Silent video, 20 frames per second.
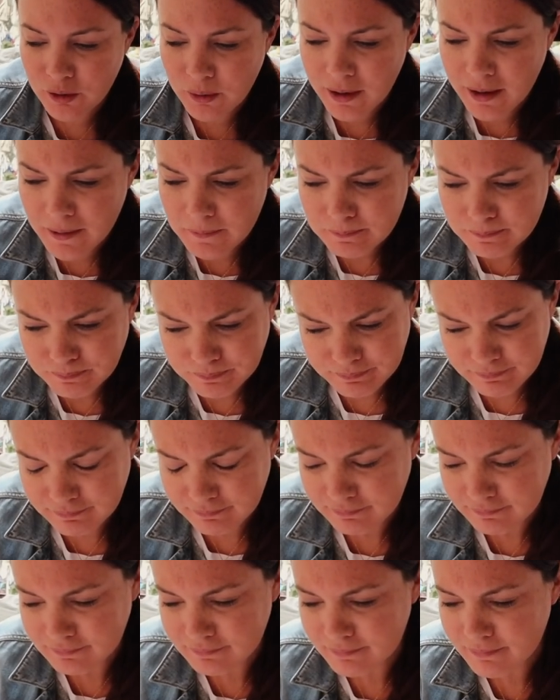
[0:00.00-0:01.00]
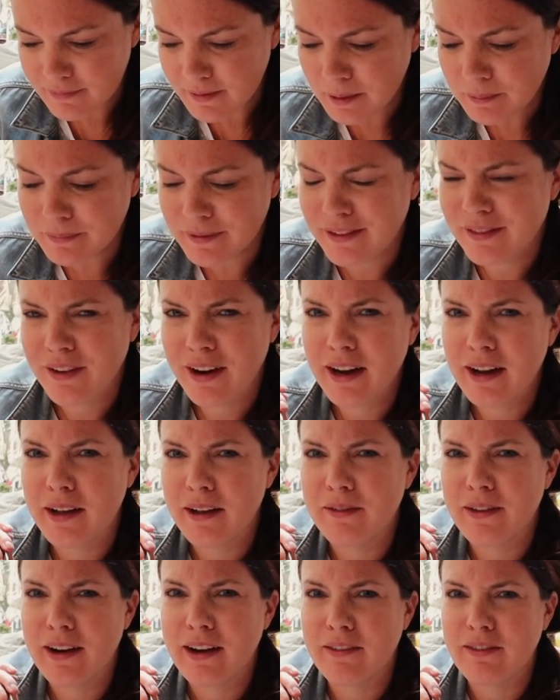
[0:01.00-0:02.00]
to it. It's
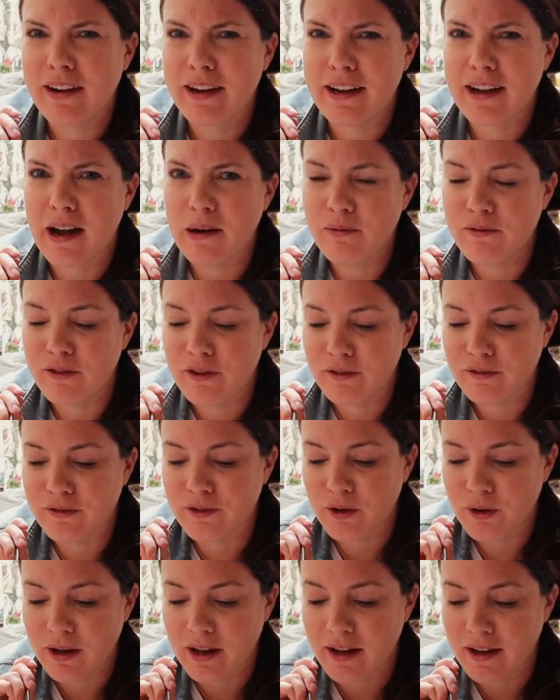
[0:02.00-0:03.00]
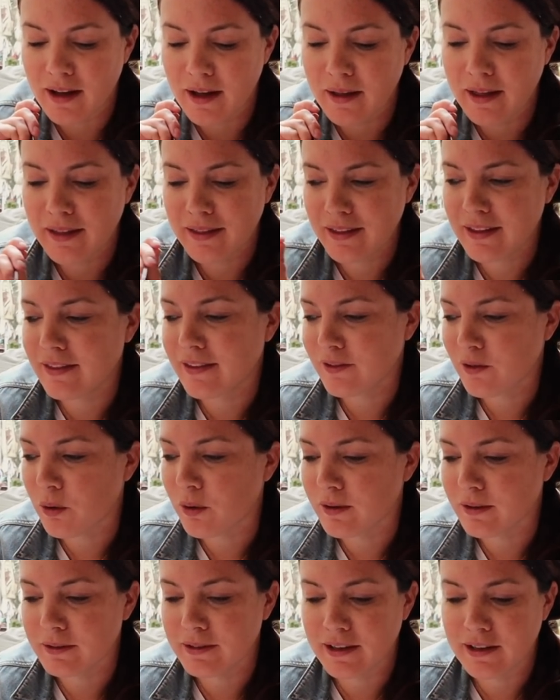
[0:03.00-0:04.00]
very comfort foody. I think this
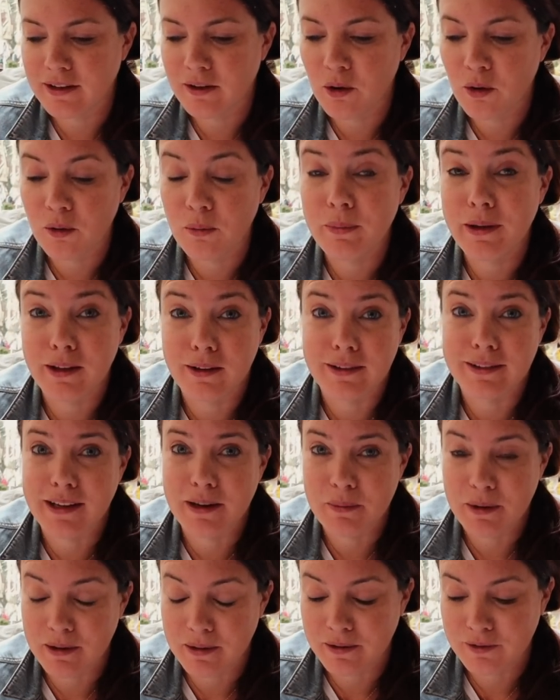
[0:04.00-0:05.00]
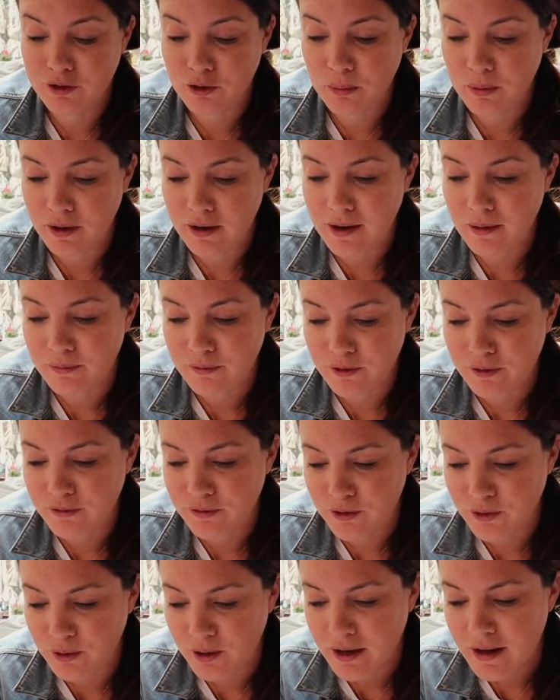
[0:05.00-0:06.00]
whole meal is going to be super comfort
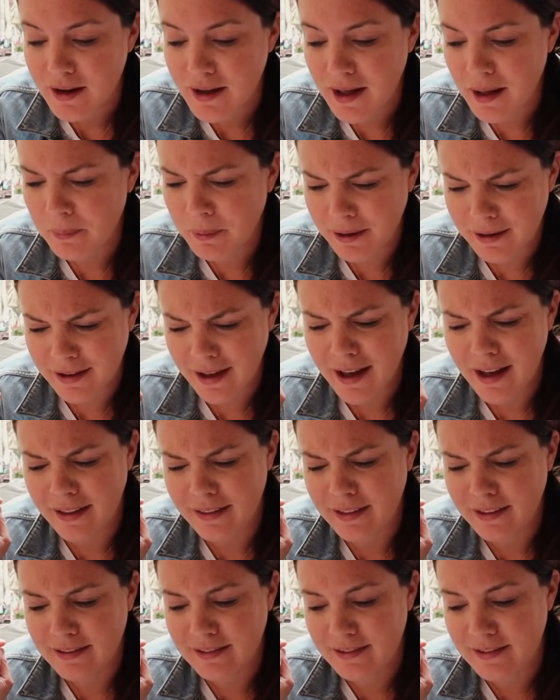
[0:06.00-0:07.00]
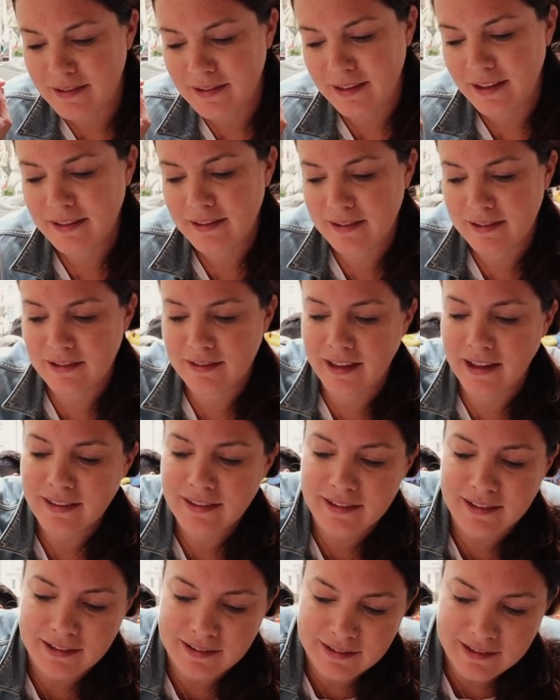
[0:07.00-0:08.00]
food. But yeah,
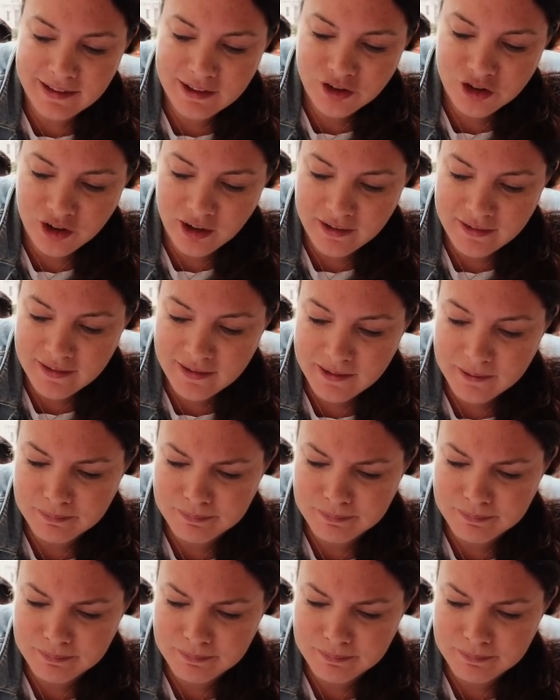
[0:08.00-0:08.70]
that's delicious.